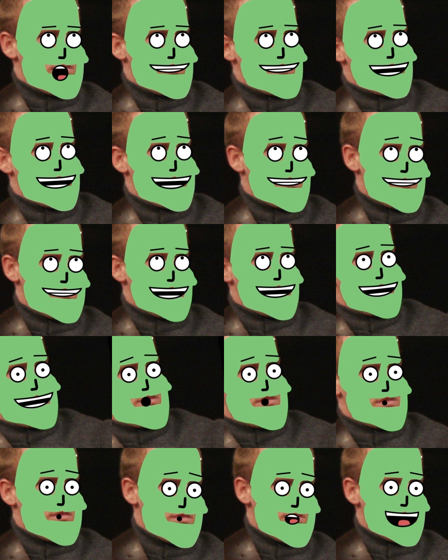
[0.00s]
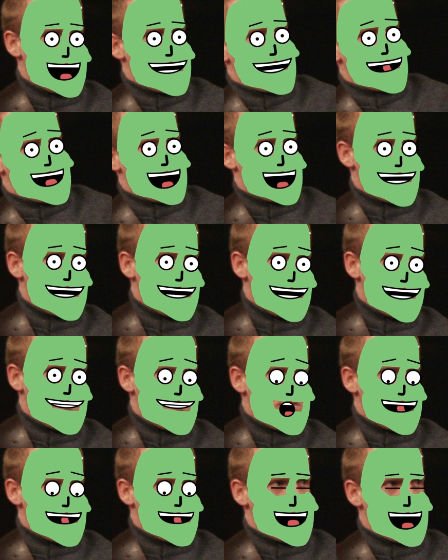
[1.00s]
gonna take this kingdom the right way.
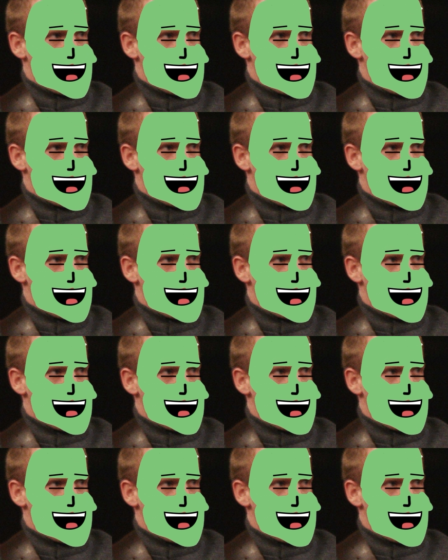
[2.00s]
Peels off the